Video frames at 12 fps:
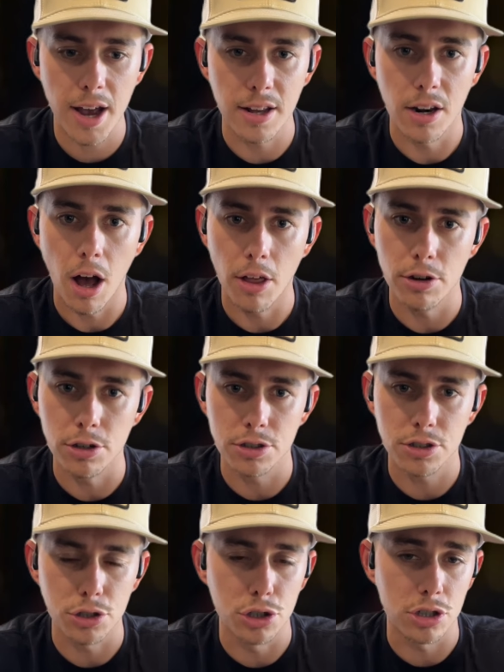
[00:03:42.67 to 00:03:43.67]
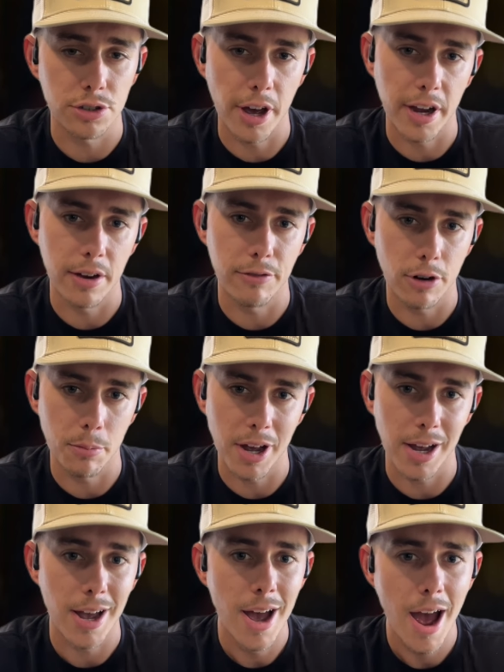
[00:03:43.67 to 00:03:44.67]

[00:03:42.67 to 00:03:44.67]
and others just like it from a,